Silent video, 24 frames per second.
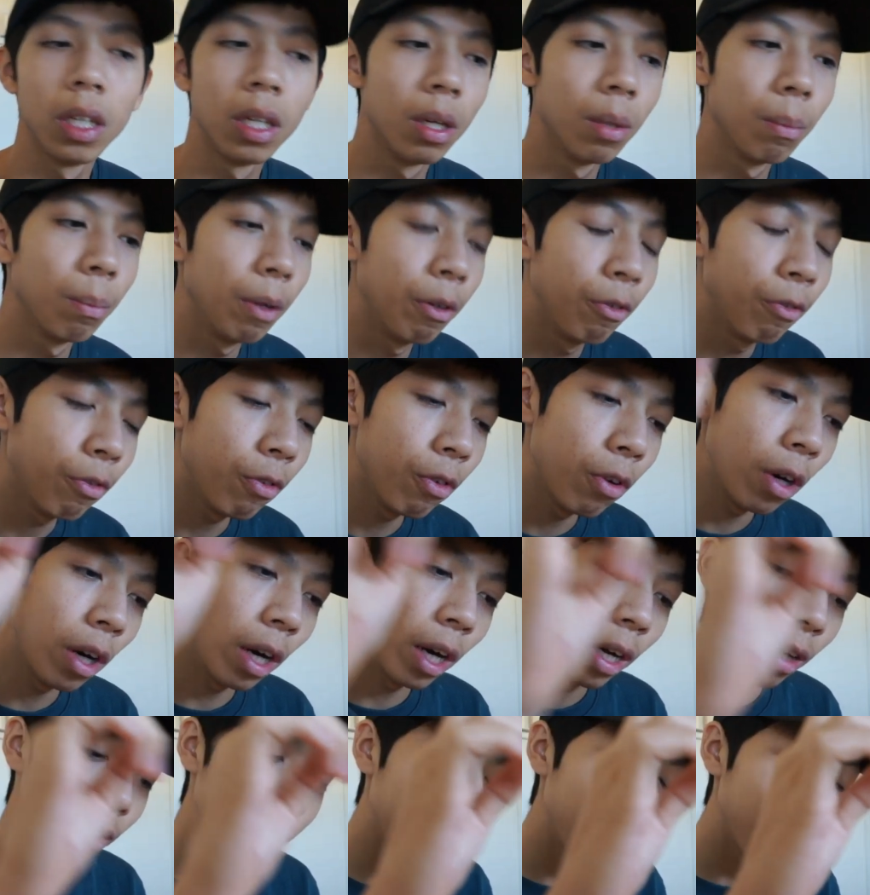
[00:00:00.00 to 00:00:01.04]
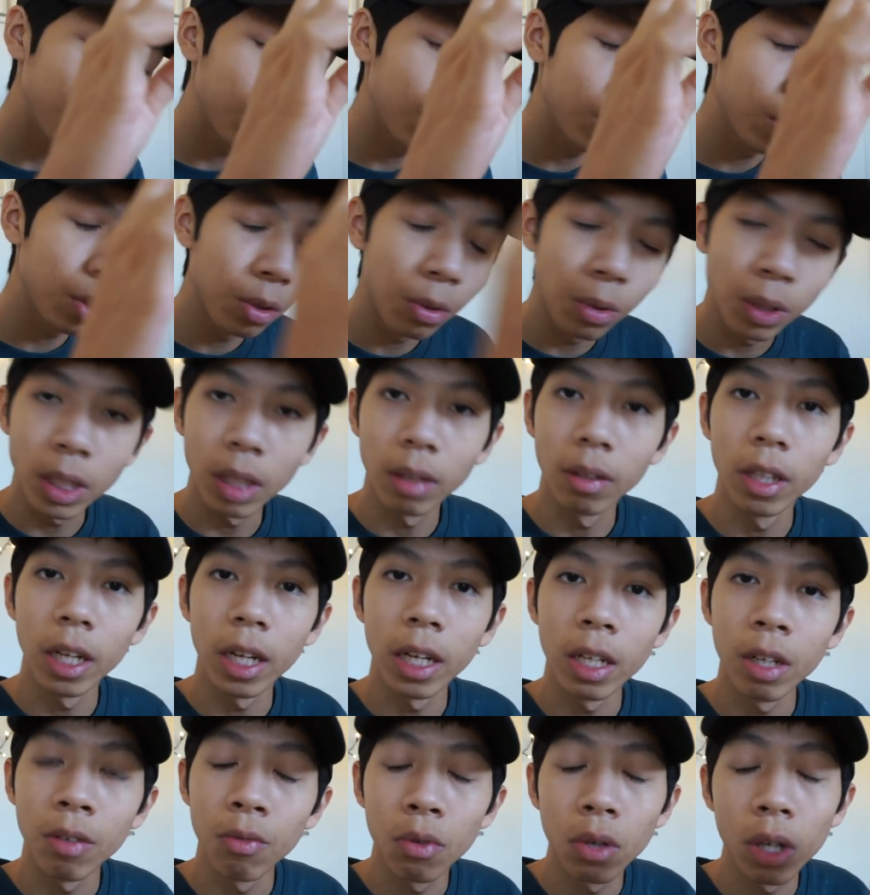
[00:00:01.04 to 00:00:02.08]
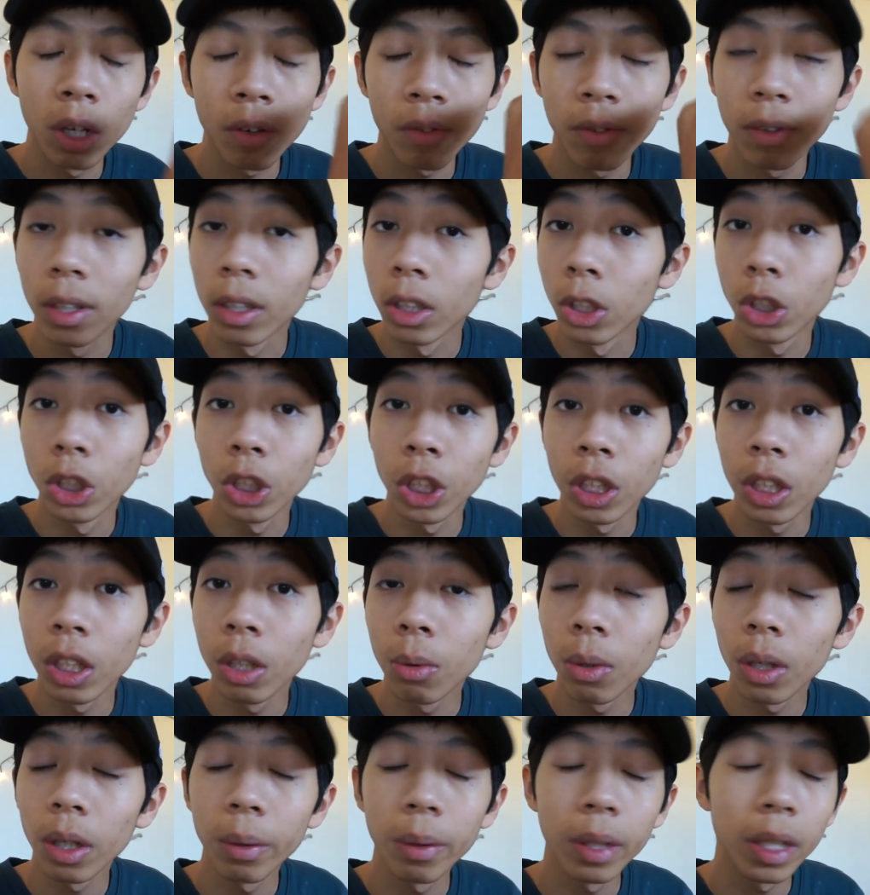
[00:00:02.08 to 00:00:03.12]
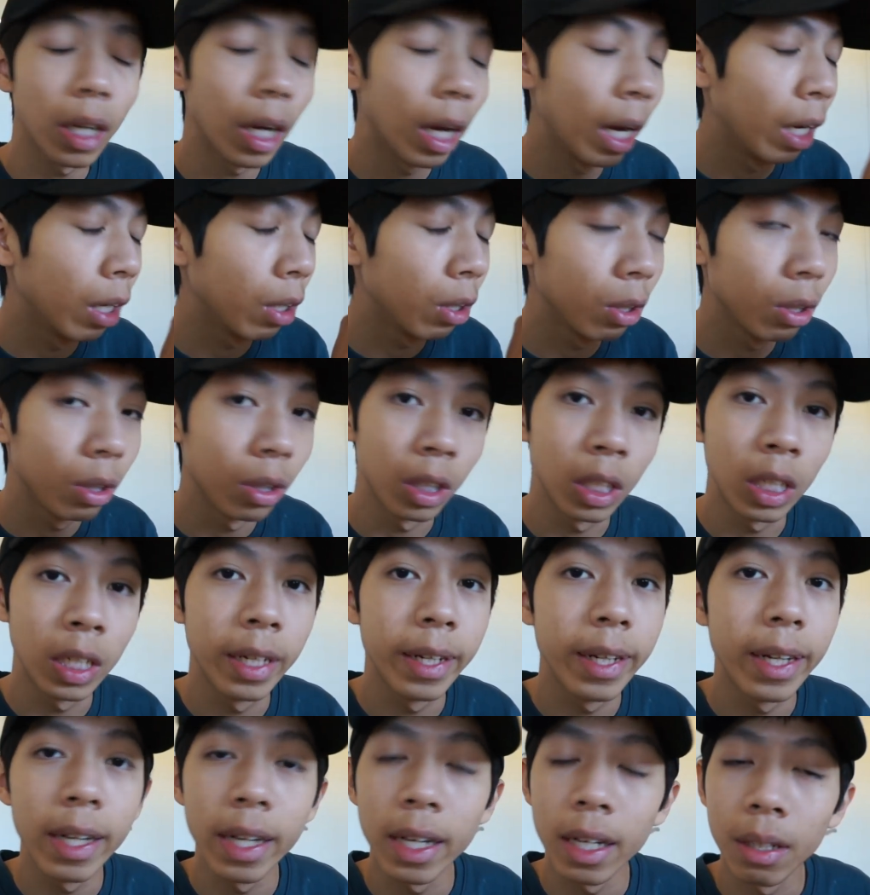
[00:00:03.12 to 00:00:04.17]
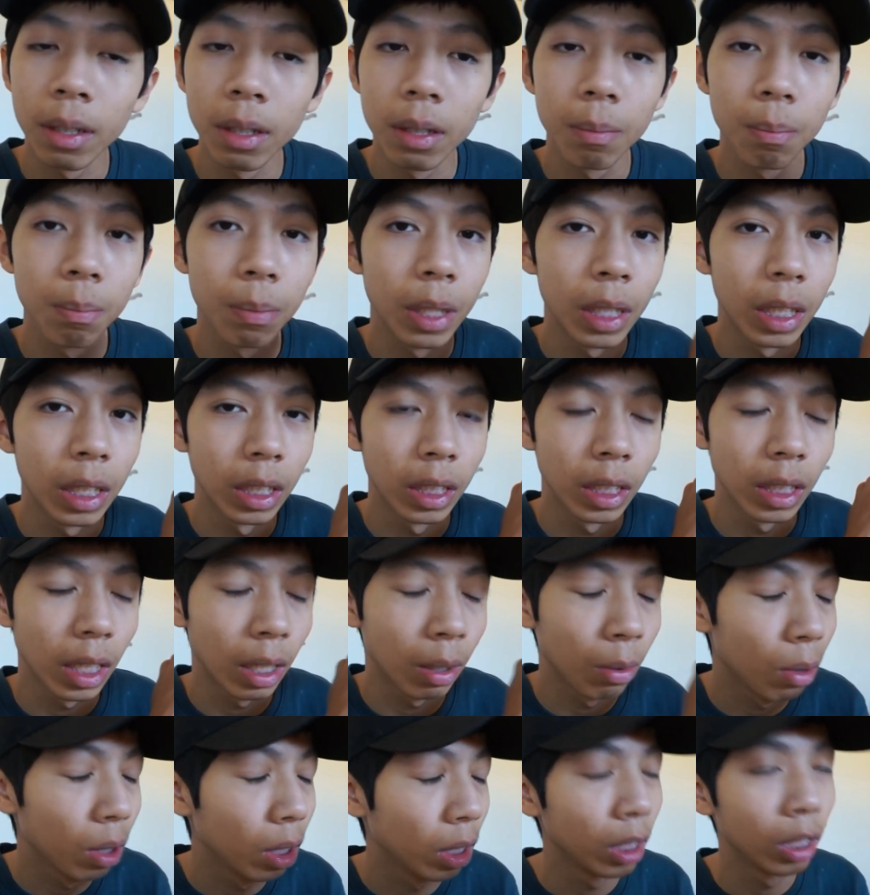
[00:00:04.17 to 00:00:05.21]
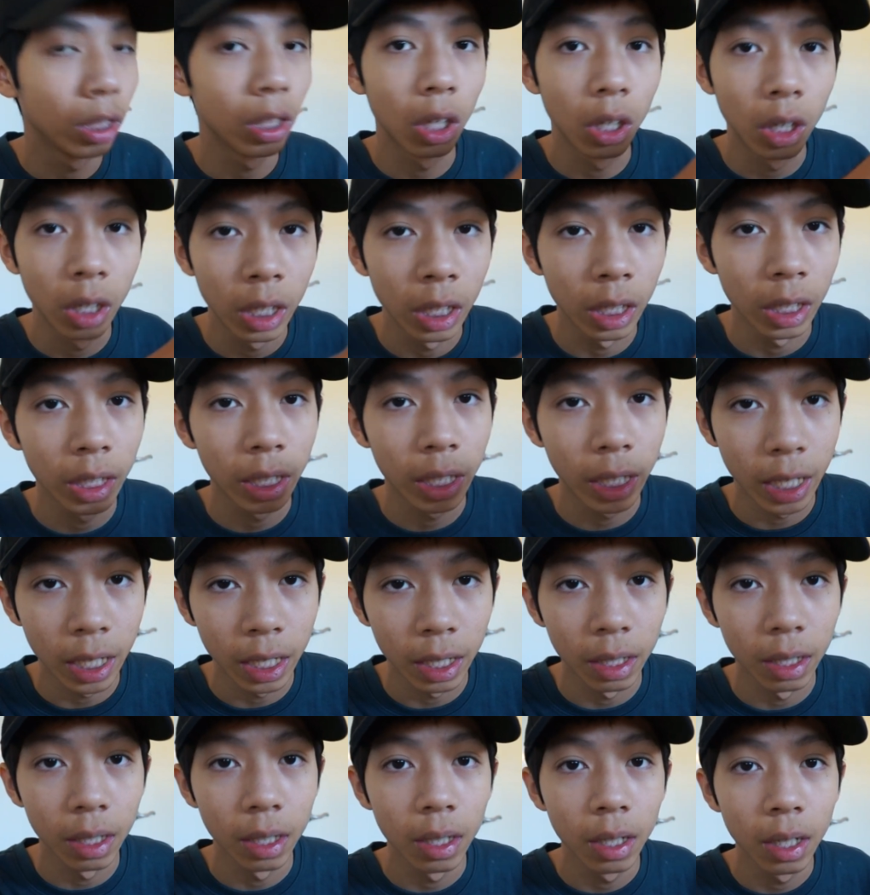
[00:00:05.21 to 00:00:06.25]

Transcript: before I do some daily vlog from January, I it because I want to start it again.